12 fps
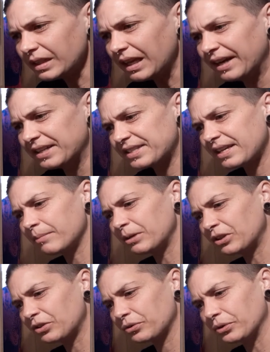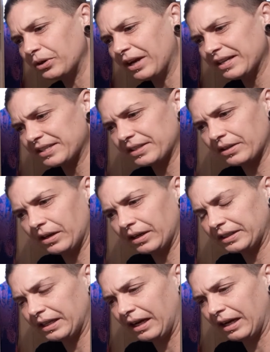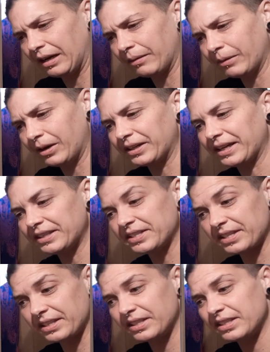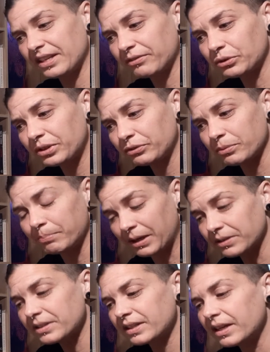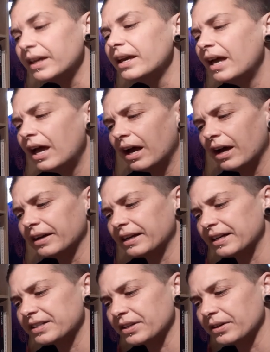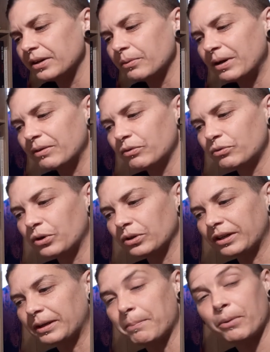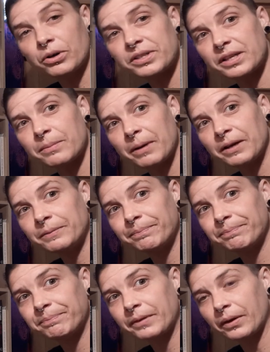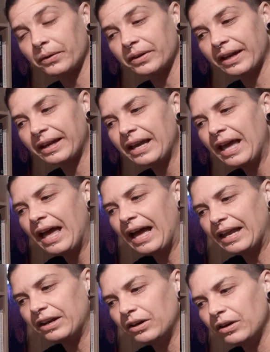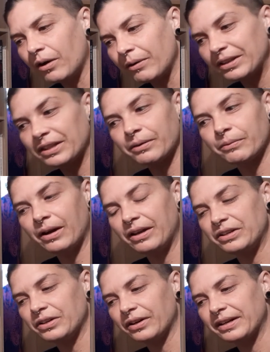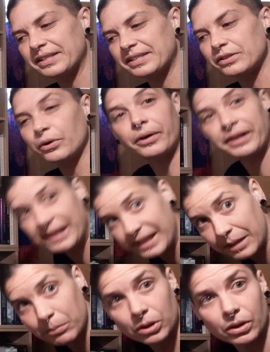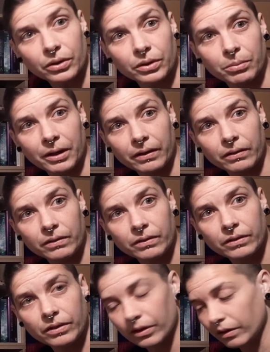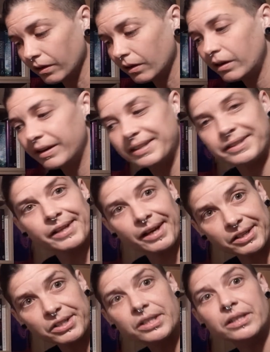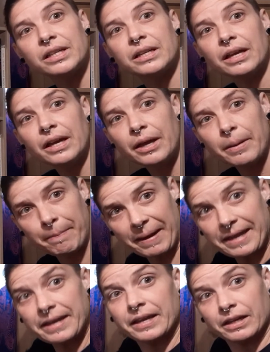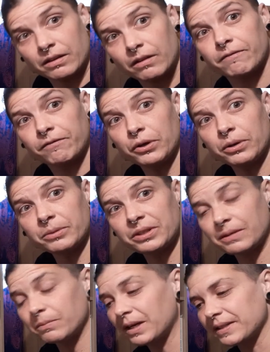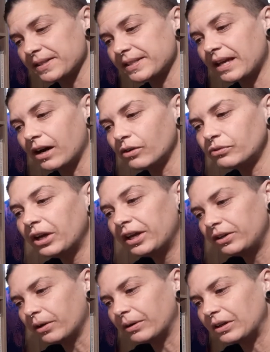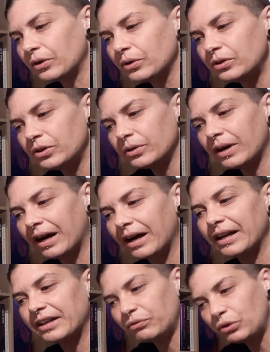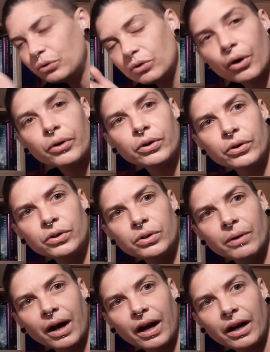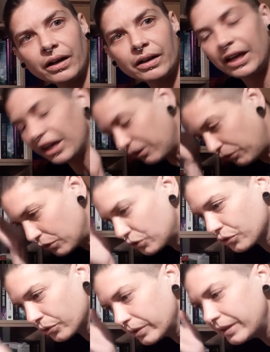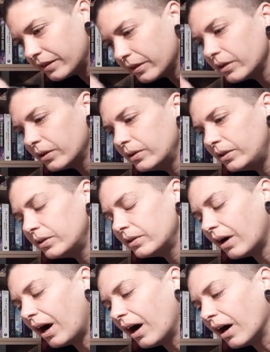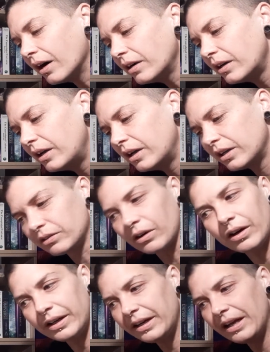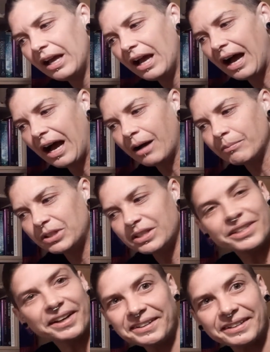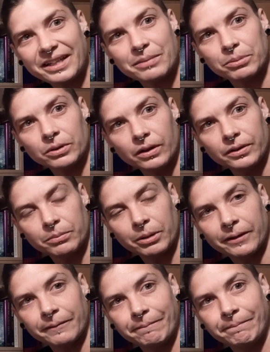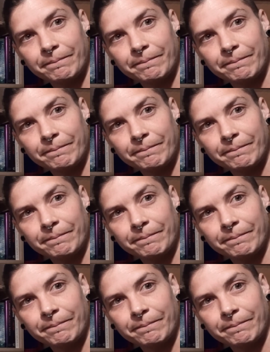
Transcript: and it's coming through as like um, okay there's several different belts here okay so we've got like a boxing belt okay and knowing that uh, you know it's not hitting below the belt all right it's actually being firm within oneself, knowing who you are. And if you know who you are, if you truly know who you are, right, um, you don't hit below the belt.